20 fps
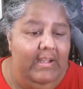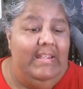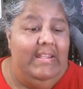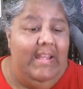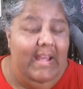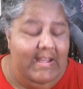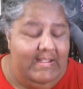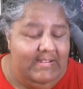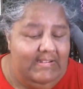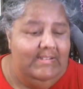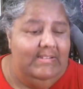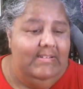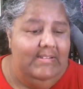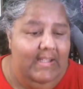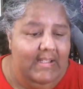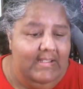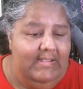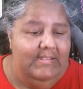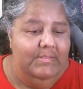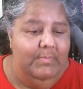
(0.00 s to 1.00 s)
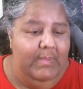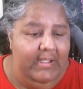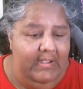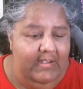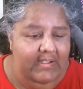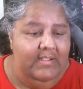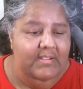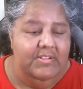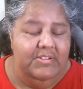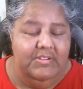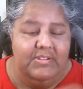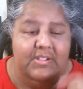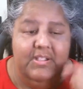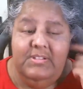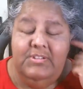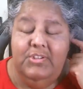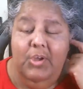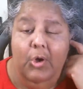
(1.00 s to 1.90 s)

Yes, yes, my dears, it's